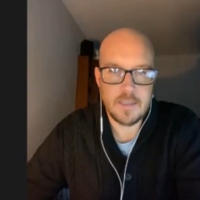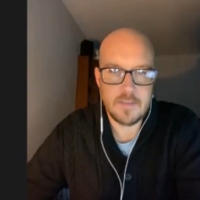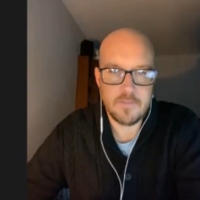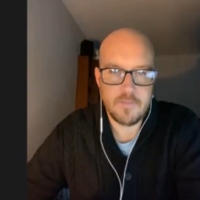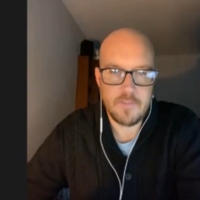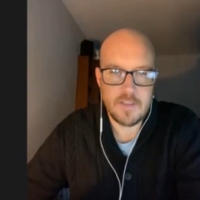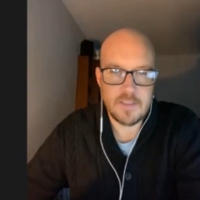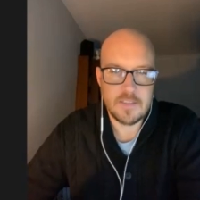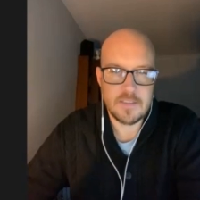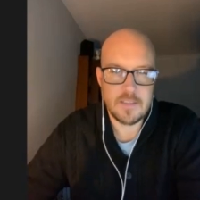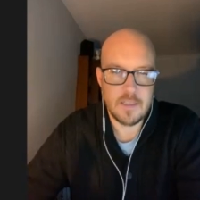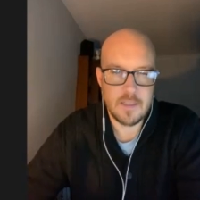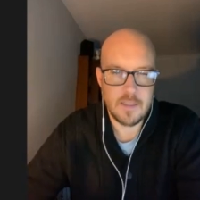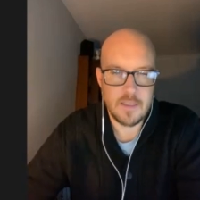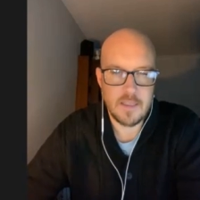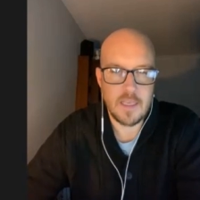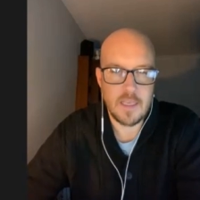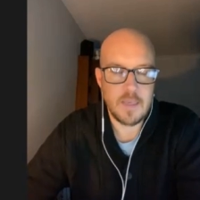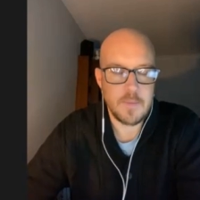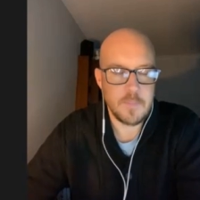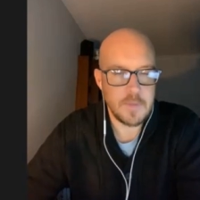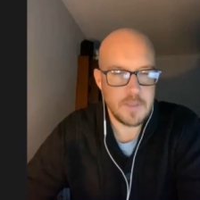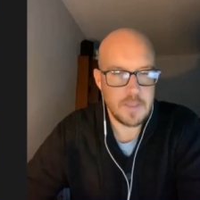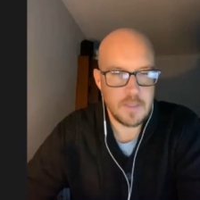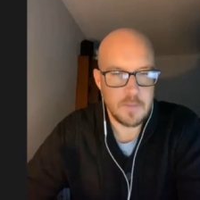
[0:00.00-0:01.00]
fits the
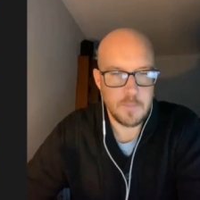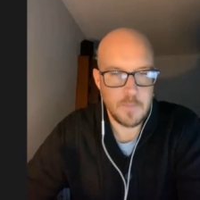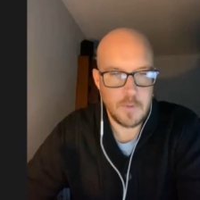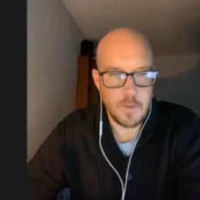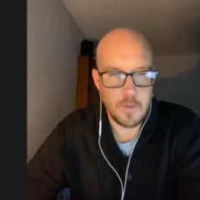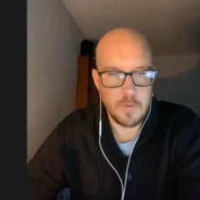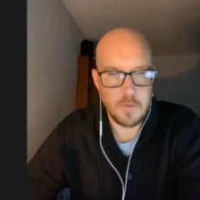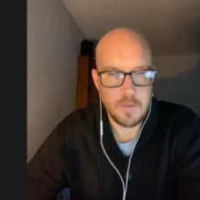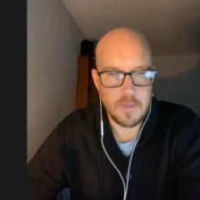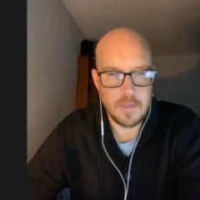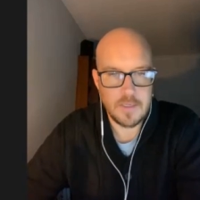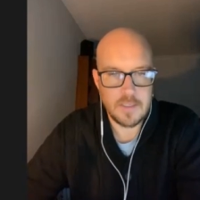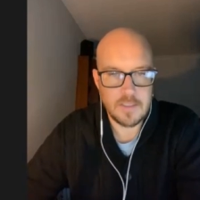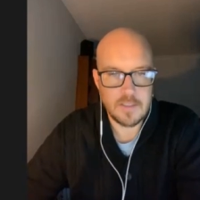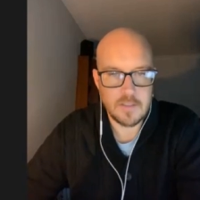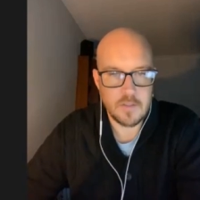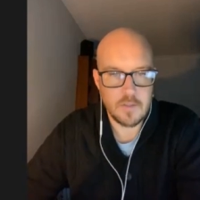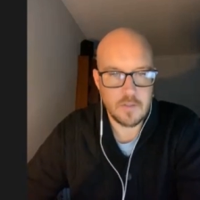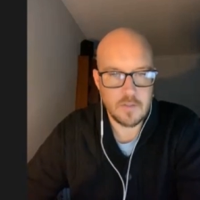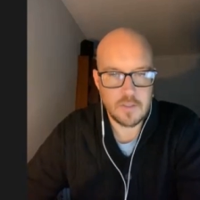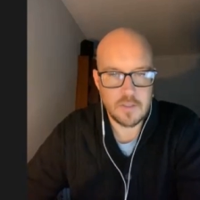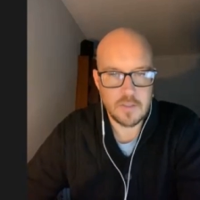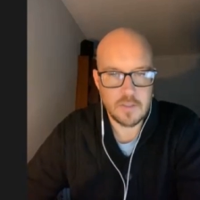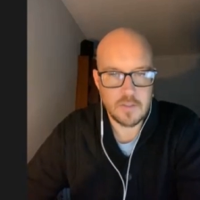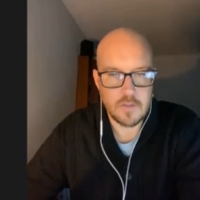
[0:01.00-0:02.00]
theme and the mood, and it's
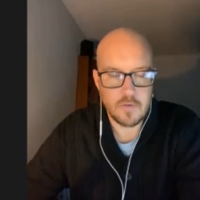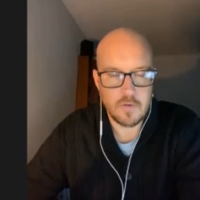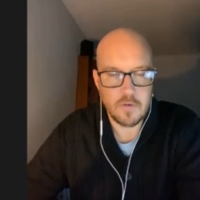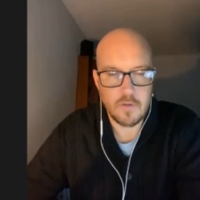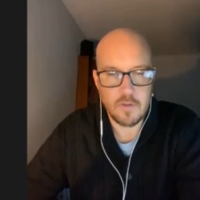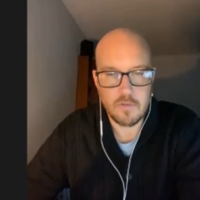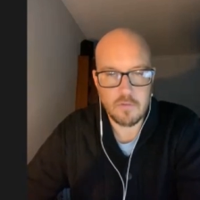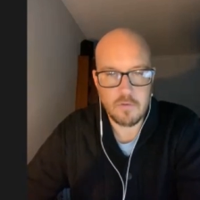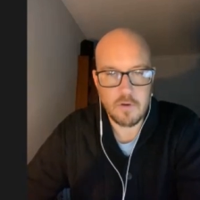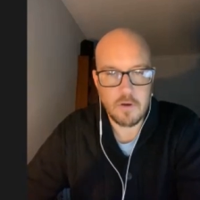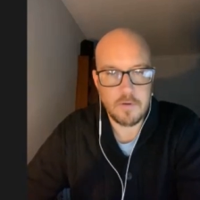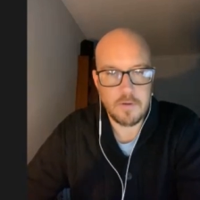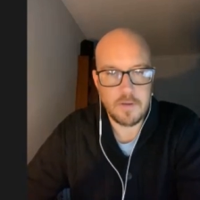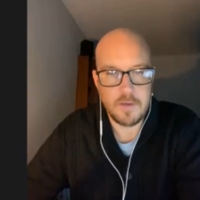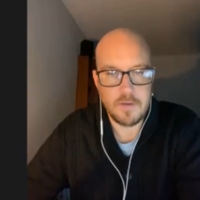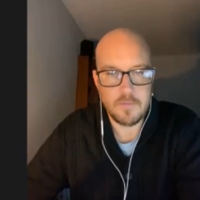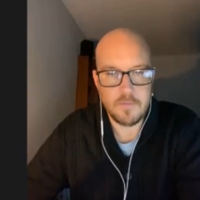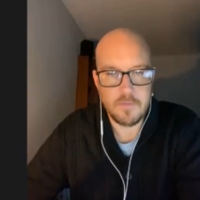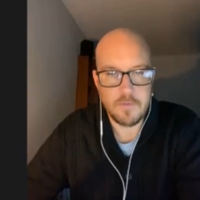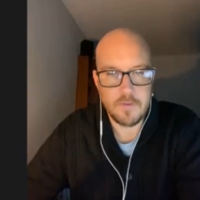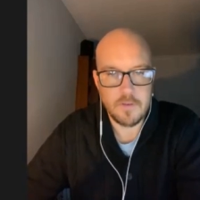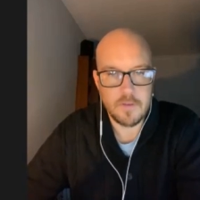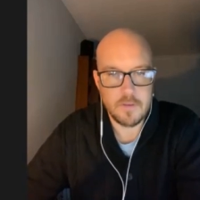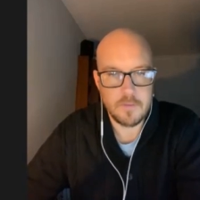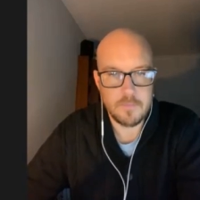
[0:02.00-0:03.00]
not just sort of thrown in
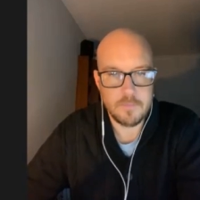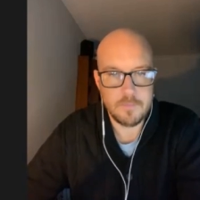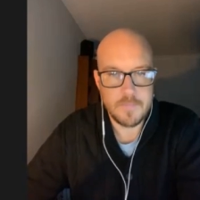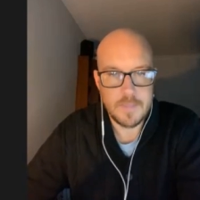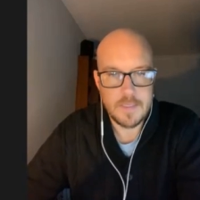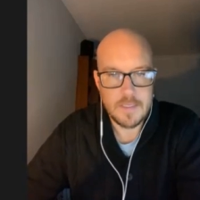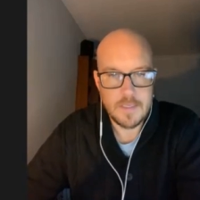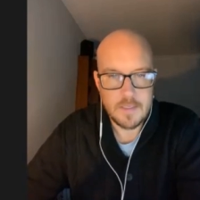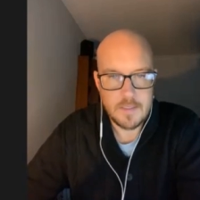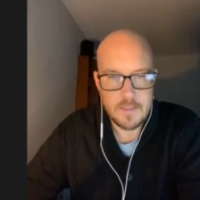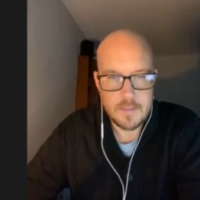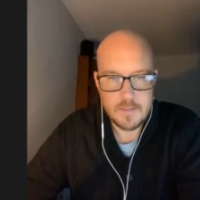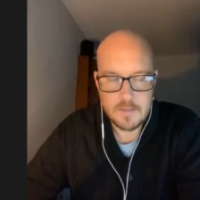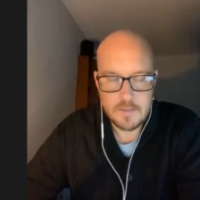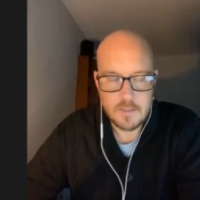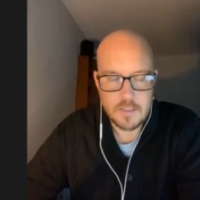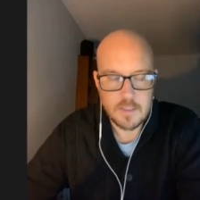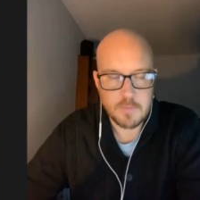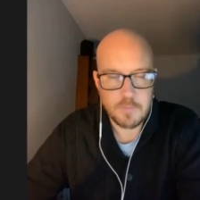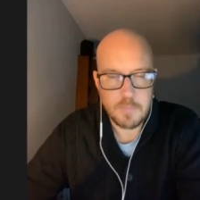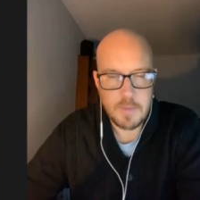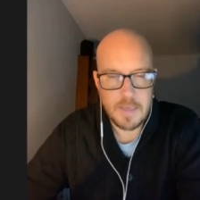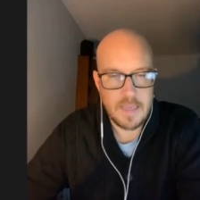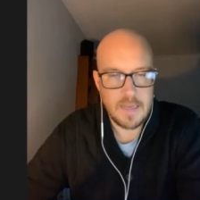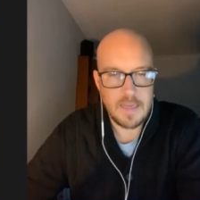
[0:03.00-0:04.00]
for
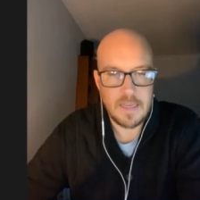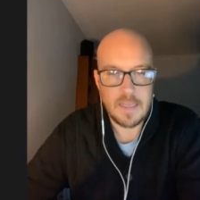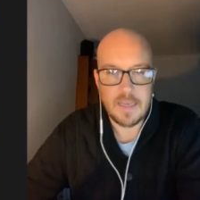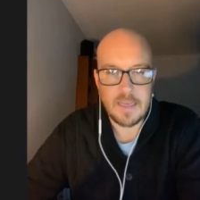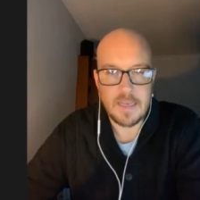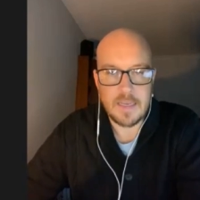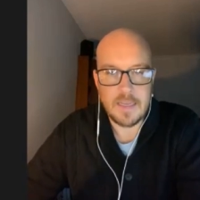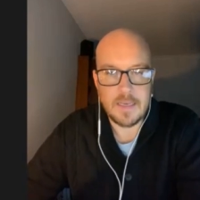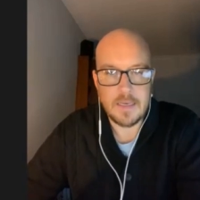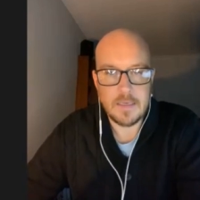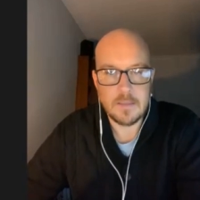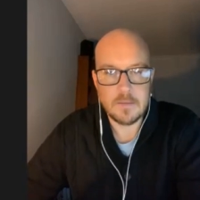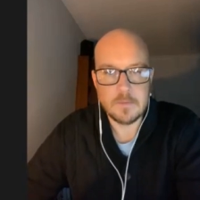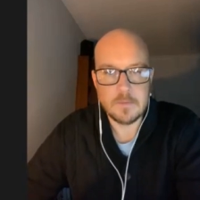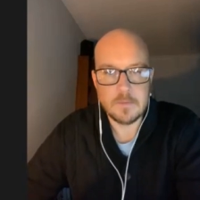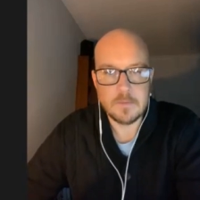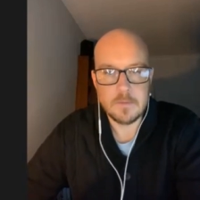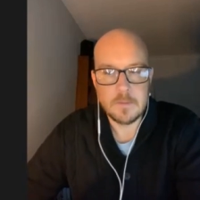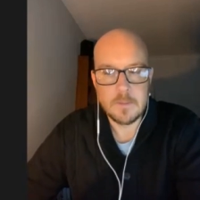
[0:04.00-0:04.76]
just padding it out.